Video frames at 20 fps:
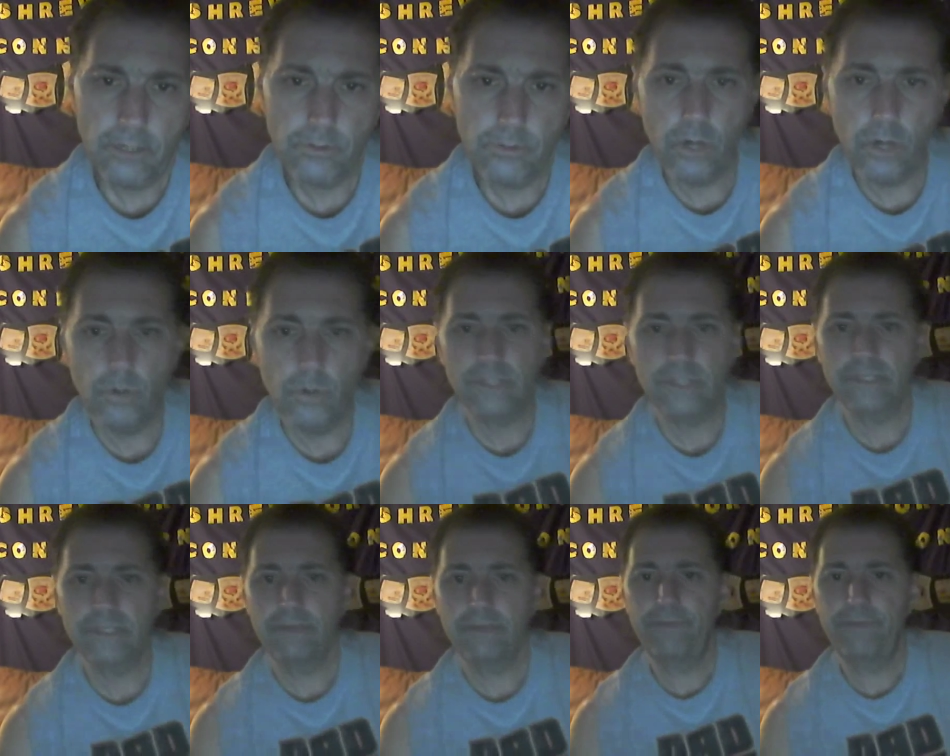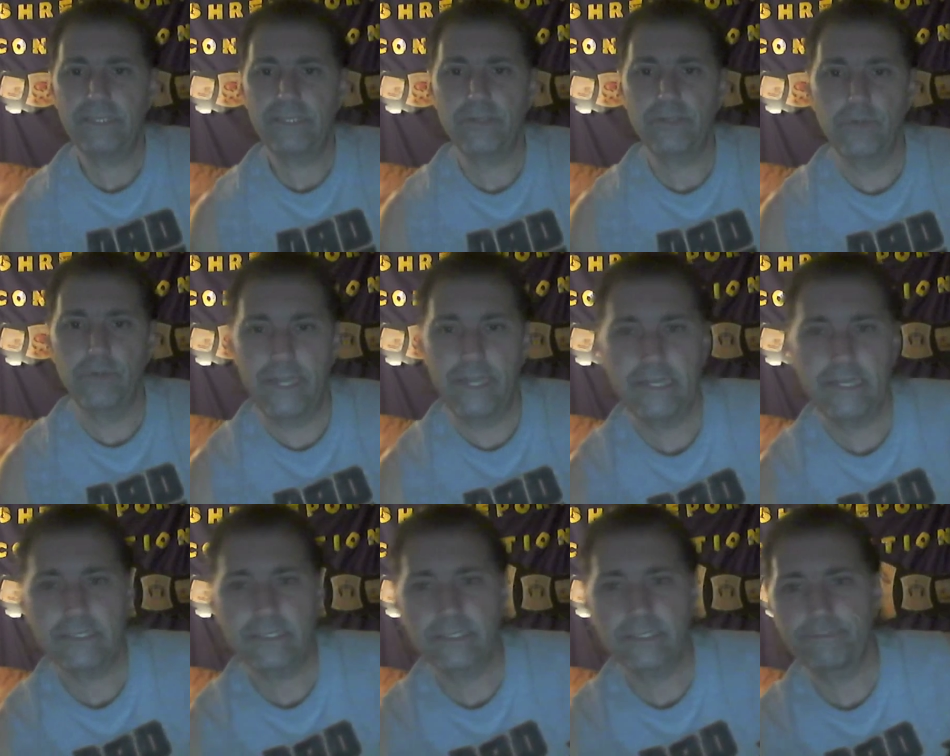Rollins eventually
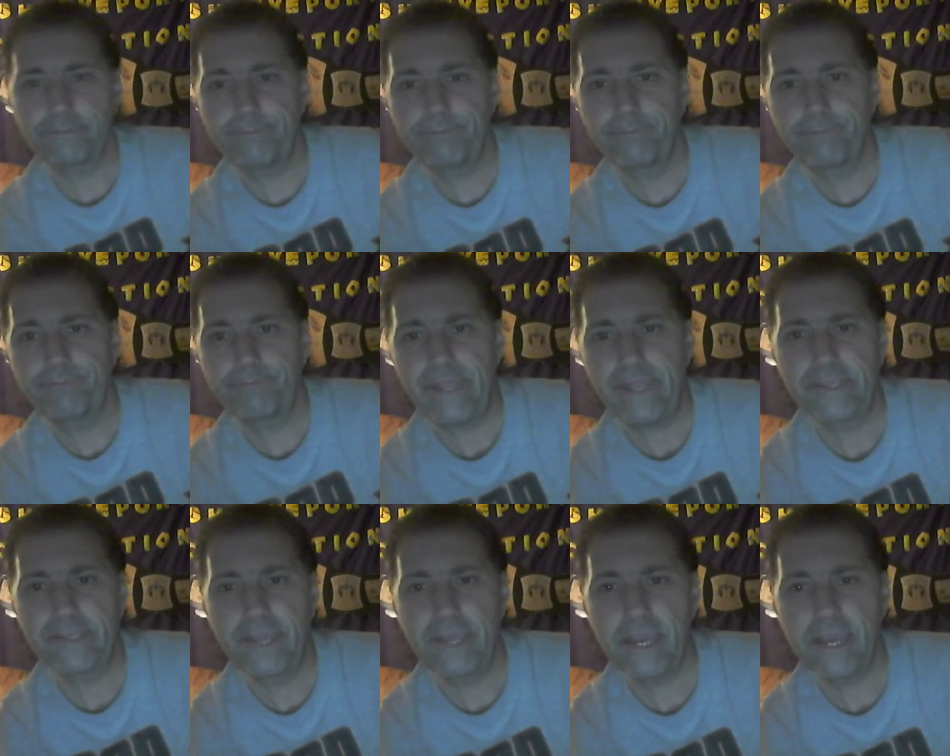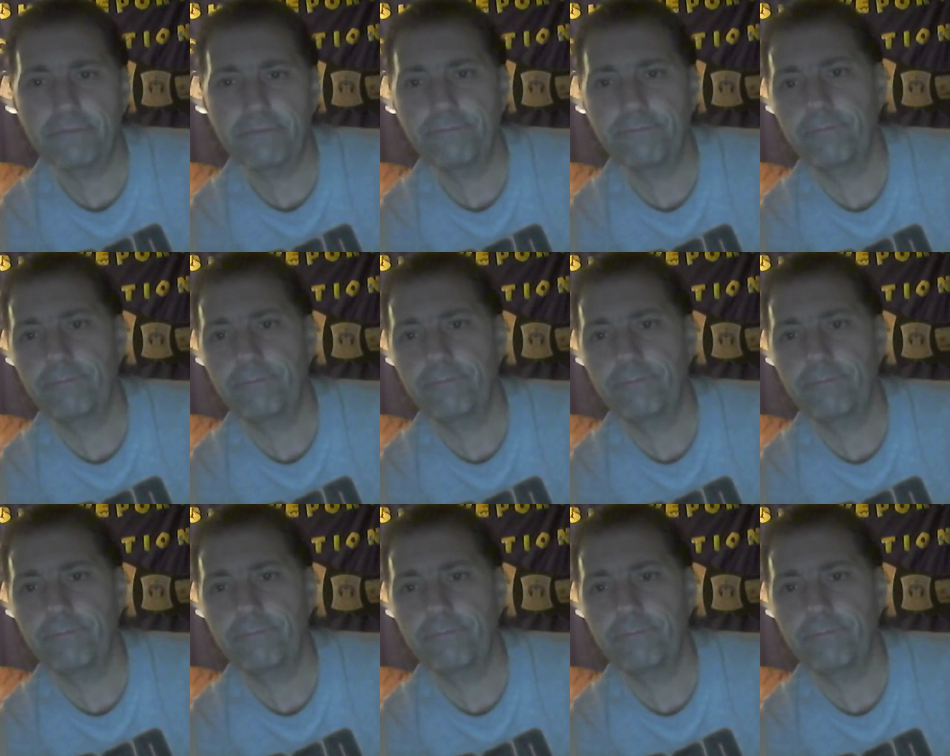hits the spin kick